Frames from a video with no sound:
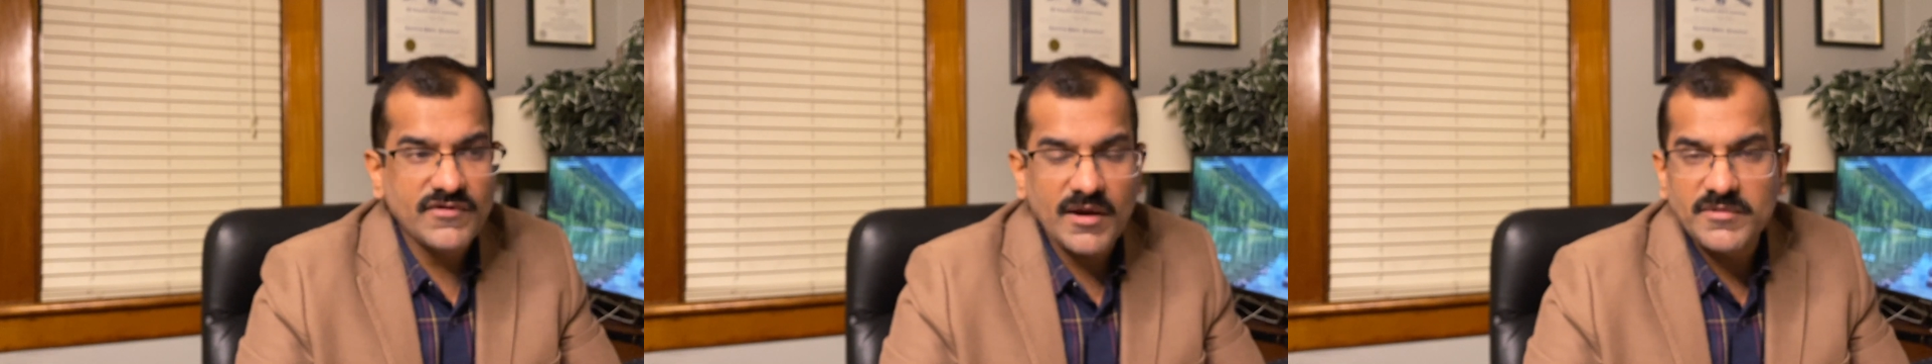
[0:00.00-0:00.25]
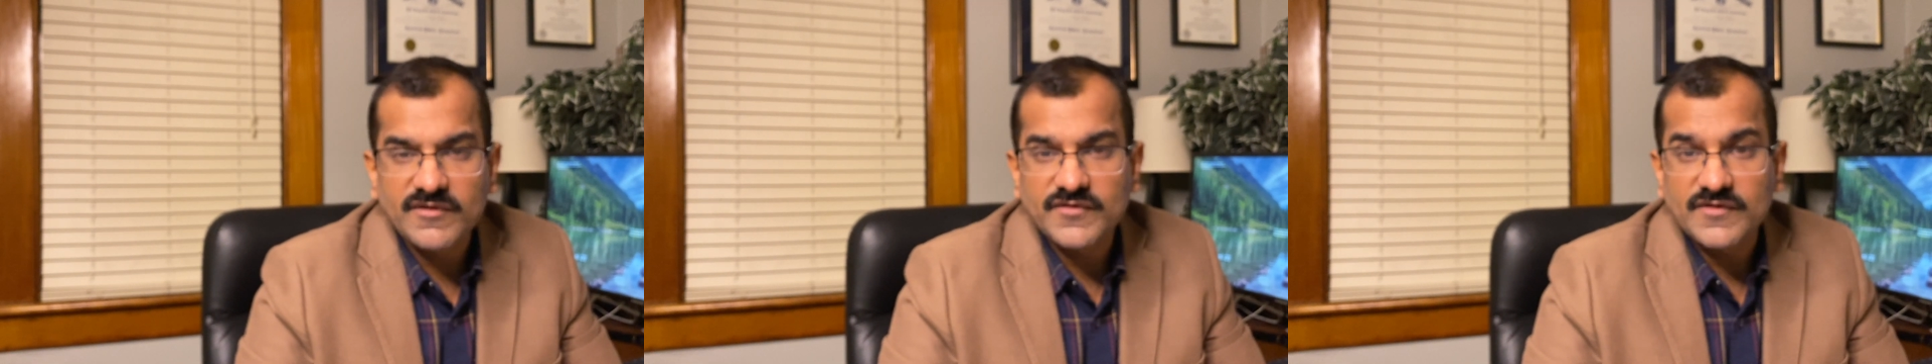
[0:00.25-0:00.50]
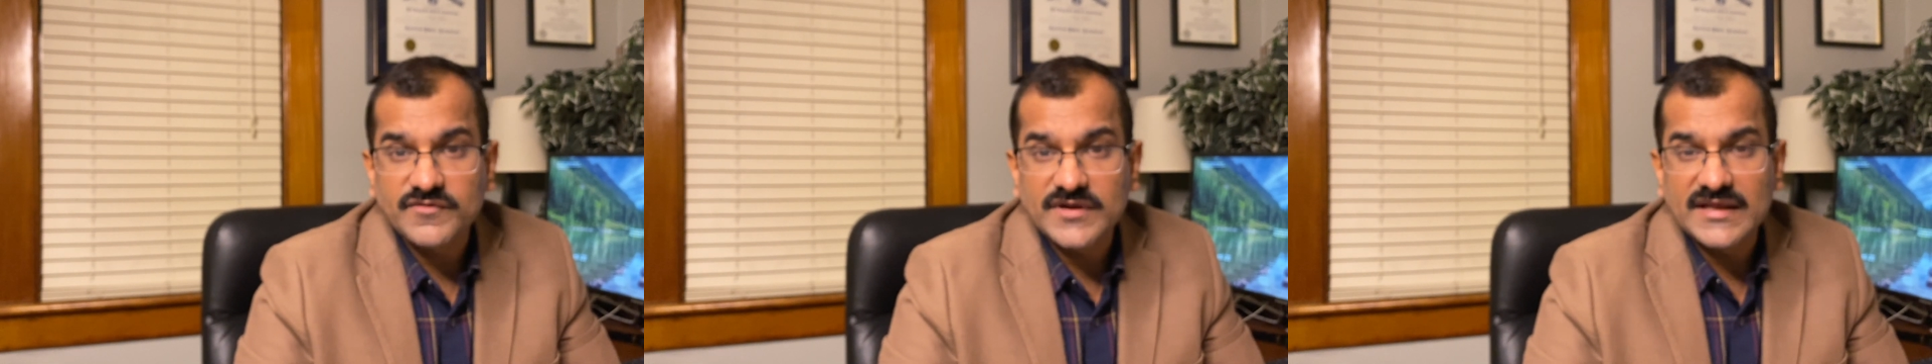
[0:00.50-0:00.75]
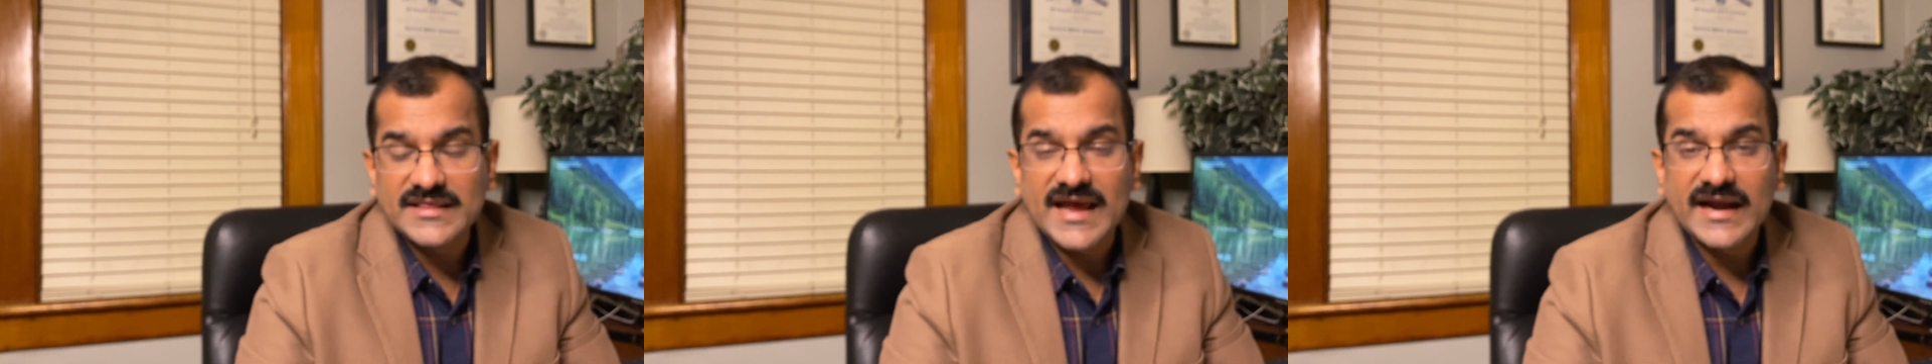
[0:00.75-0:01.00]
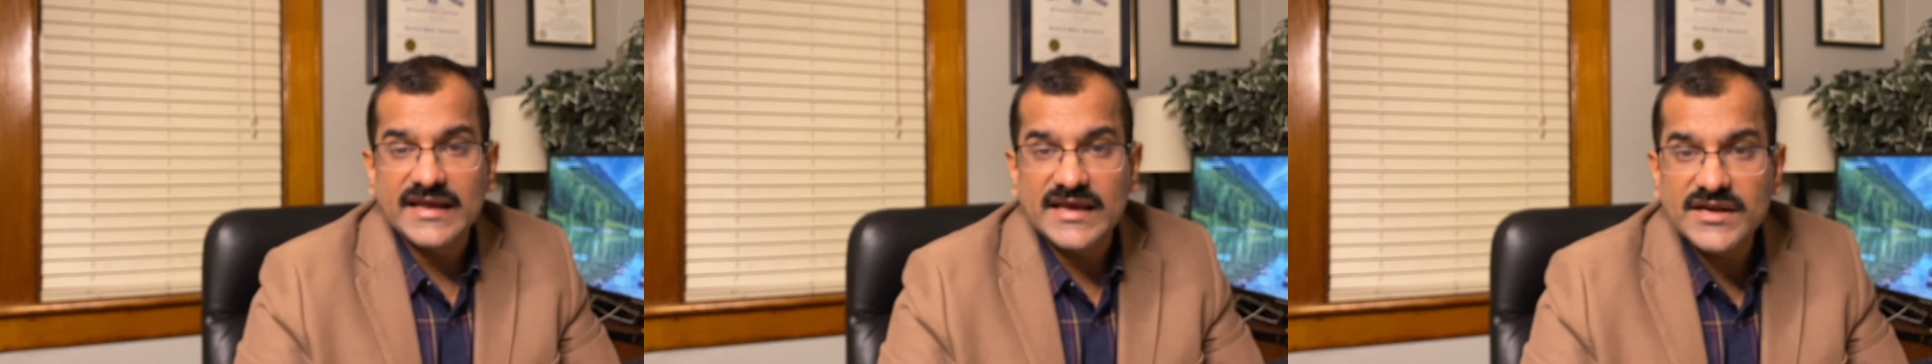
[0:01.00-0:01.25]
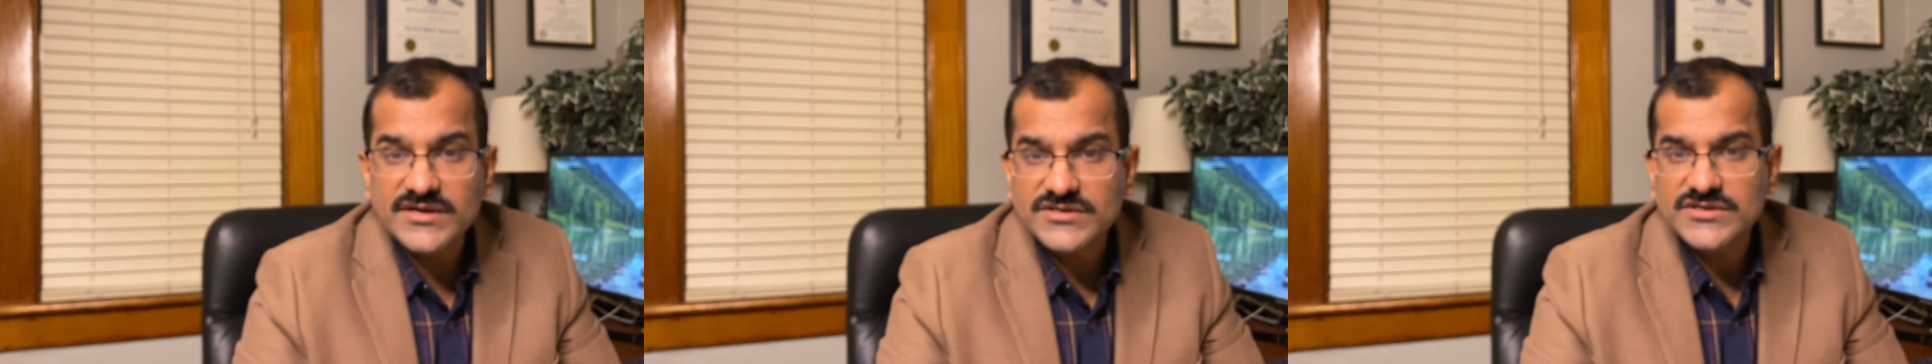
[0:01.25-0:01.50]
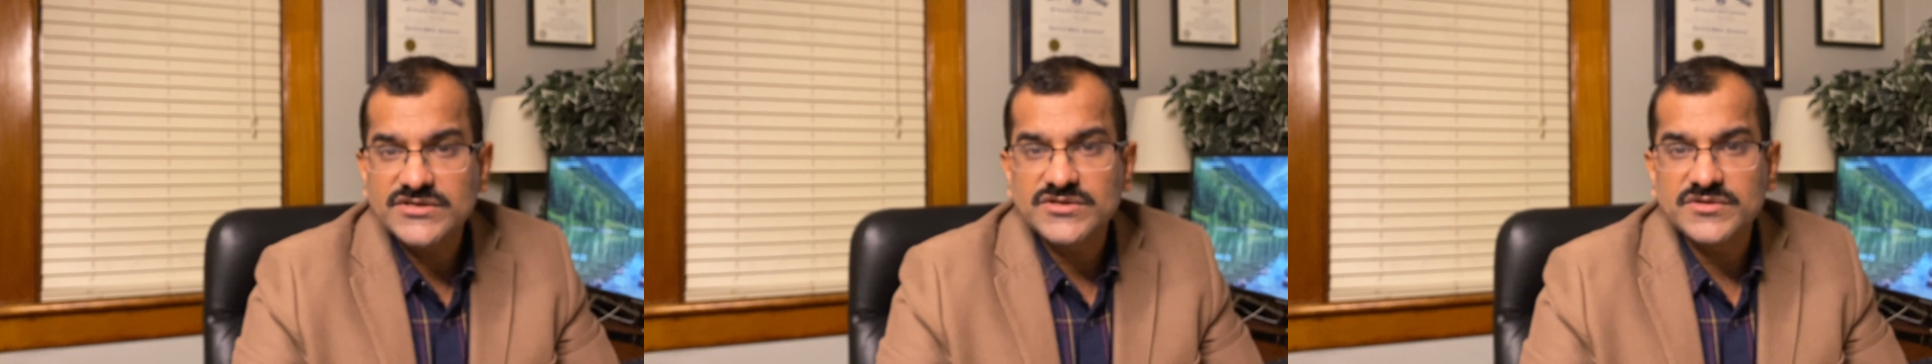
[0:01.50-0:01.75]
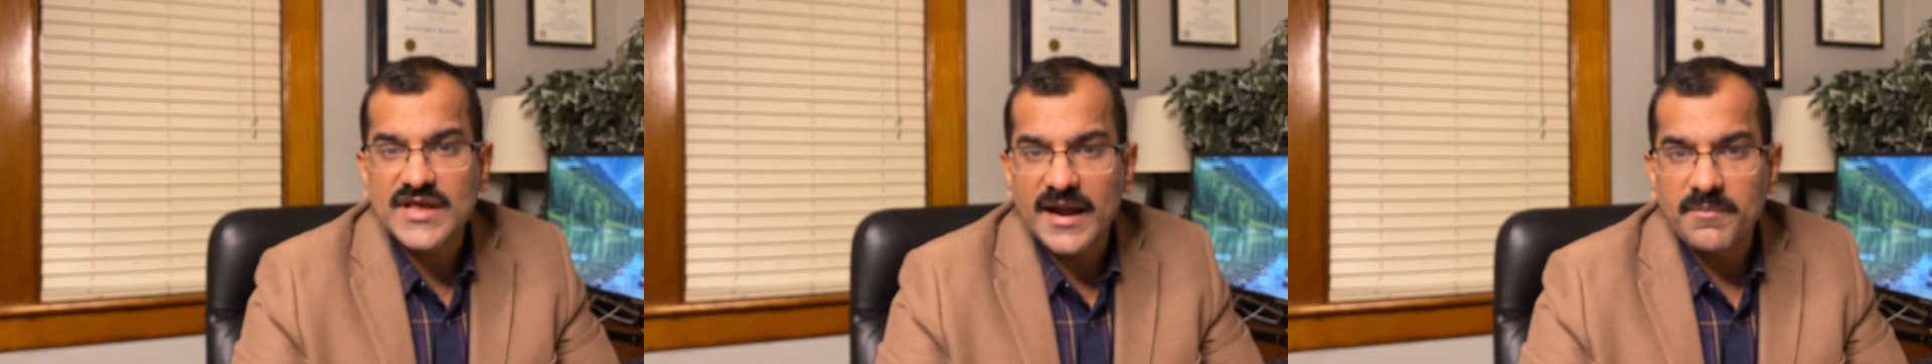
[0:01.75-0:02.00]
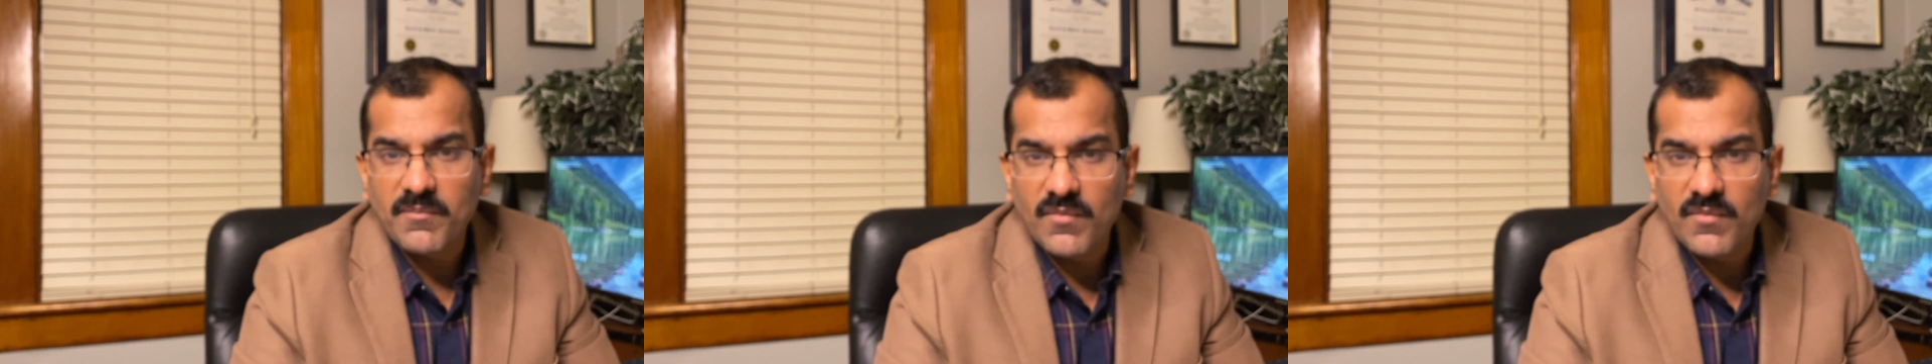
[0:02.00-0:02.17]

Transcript: February 15, that interest to that